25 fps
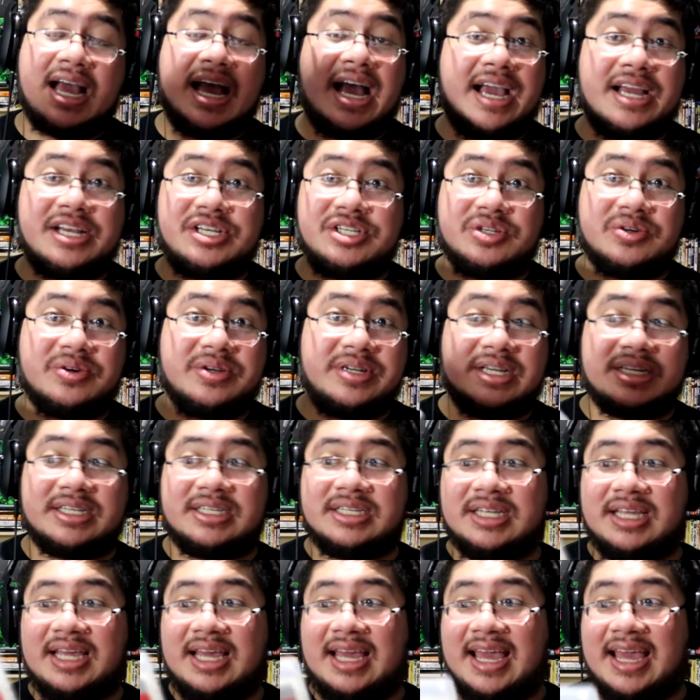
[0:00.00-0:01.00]
I enjoyed
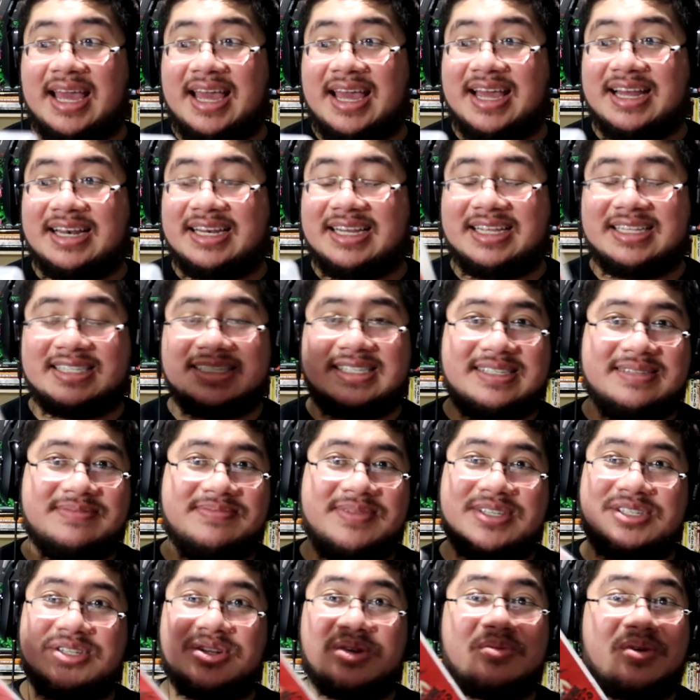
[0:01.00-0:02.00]
it, and it's
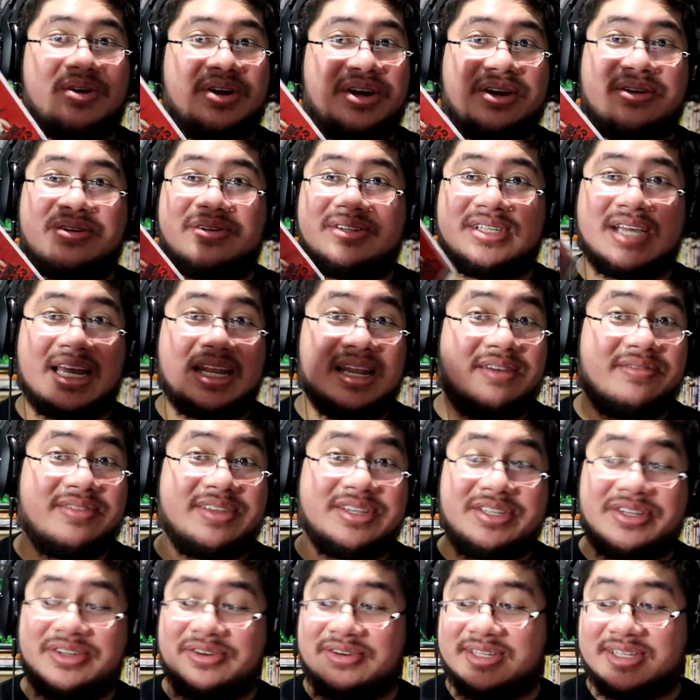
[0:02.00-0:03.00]
it's No More Heroes. I love
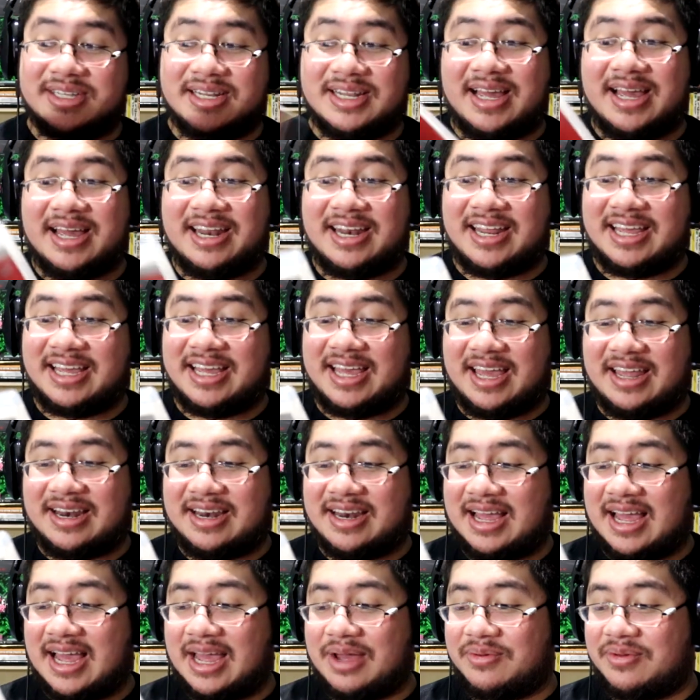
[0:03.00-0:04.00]
this series a lot. Again,
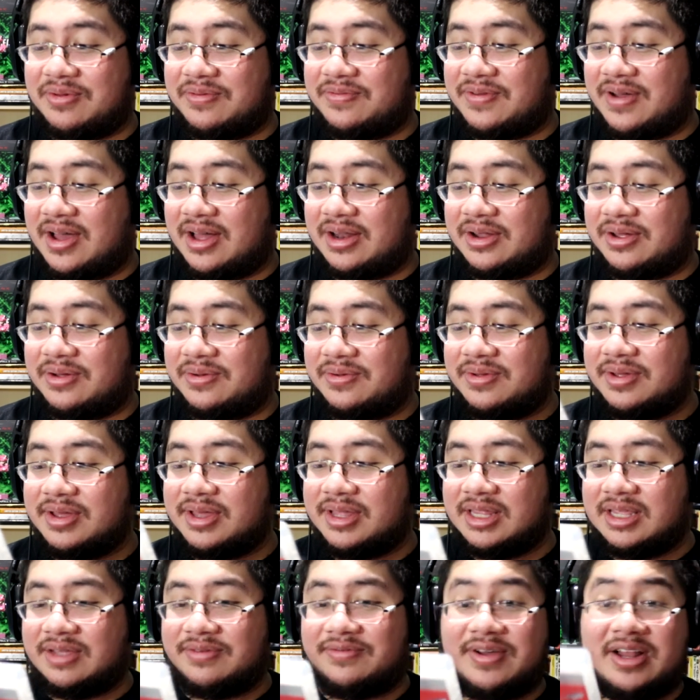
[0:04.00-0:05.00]
I will
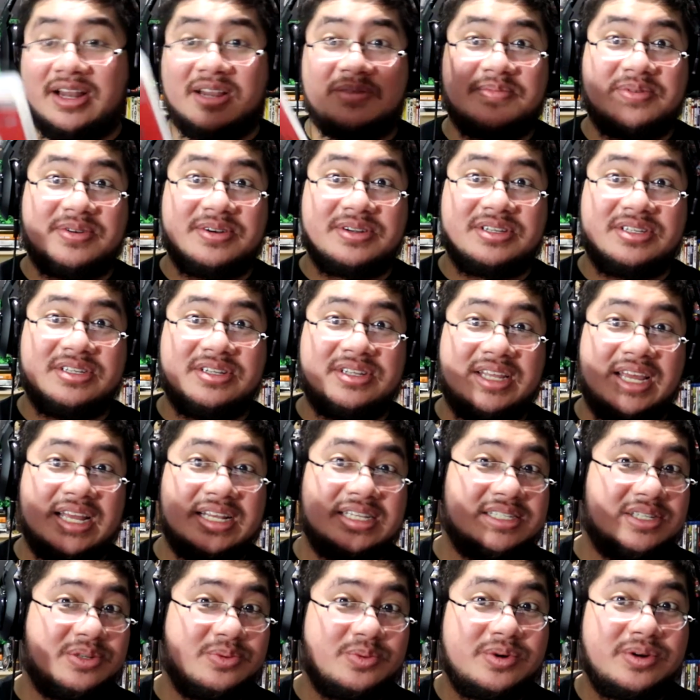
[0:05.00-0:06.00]
follow developers to the
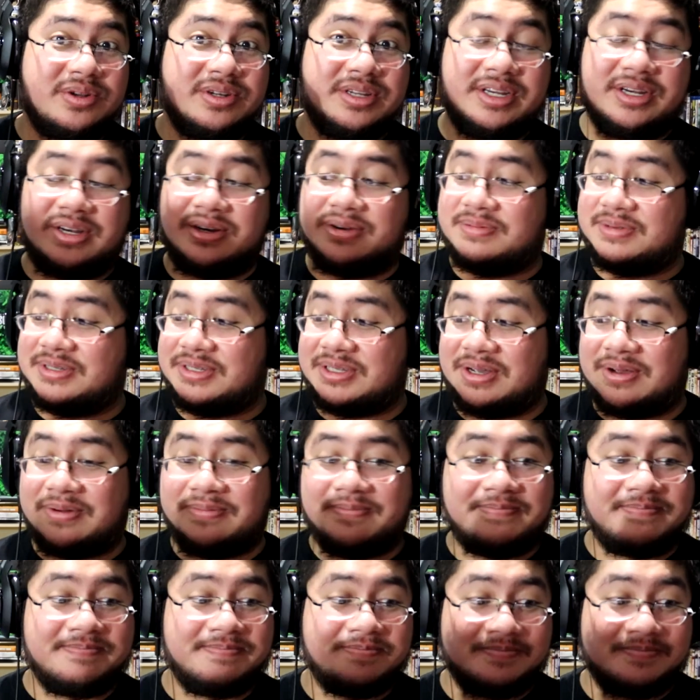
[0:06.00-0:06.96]
ends of the world here. So,